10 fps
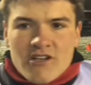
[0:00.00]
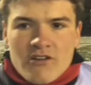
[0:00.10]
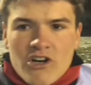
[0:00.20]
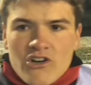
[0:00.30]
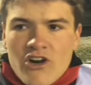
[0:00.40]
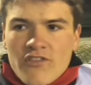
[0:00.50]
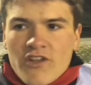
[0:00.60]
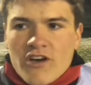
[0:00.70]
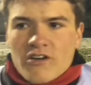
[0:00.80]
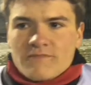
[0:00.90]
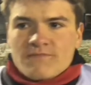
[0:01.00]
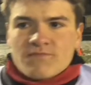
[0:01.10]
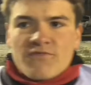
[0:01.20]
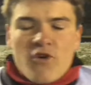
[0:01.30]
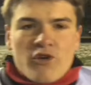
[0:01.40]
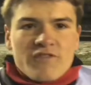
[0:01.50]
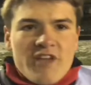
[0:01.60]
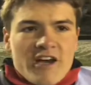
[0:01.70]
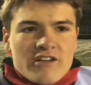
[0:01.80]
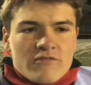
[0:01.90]
Well, on the 4th
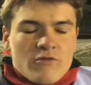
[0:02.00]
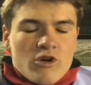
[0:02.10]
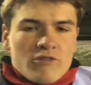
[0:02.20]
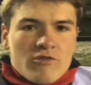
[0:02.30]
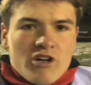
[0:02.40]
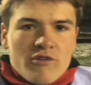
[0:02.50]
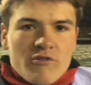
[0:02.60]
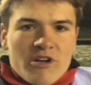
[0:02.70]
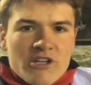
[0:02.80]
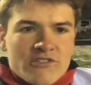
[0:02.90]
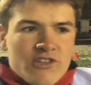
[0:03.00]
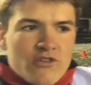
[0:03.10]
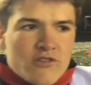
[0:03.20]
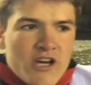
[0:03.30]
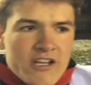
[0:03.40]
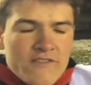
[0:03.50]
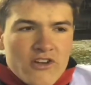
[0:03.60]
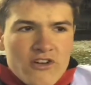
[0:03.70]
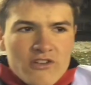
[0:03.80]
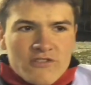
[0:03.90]
down and 1-1, we went on 2, got
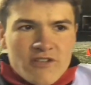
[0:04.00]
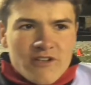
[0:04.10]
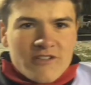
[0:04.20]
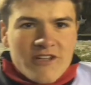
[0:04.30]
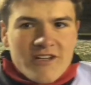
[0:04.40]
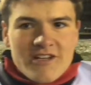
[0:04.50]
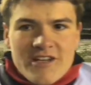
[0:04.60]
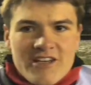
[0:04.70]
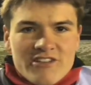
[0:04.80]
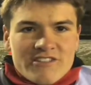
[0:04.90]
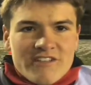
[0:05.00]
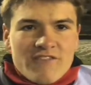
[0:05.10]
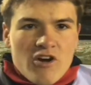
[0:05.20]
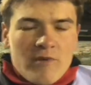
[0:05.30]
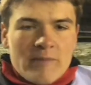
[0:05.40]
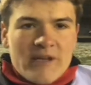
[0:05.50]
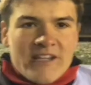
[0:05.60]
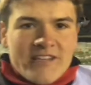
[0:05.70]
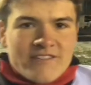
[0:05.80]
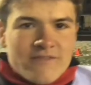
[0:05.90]
even closer. We said, follow my big
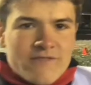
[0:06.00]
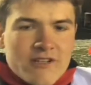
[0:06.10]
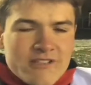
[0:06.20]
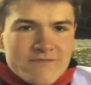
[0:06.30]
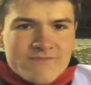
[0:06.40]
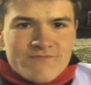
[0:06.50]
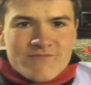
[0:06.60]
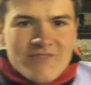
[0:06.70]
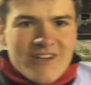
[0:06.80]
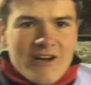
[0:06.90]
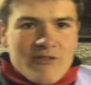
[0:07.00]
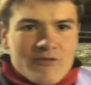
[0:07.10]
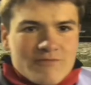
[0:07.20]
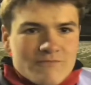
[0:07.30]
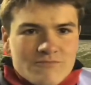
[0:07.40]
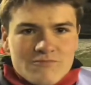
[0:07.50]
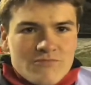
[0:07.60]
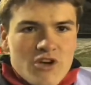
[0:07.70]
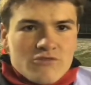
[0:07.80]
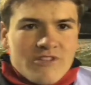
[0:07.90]
guys up front.
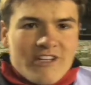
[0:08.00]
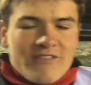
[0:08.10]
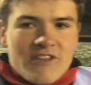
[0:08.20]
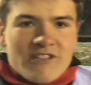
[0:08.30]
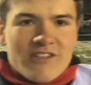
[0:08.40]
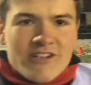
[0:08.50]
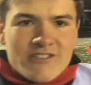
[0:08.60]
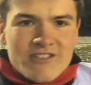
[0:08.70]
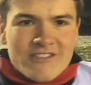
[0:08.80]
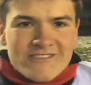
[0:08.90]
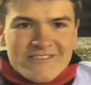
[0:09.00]
Let him get touched.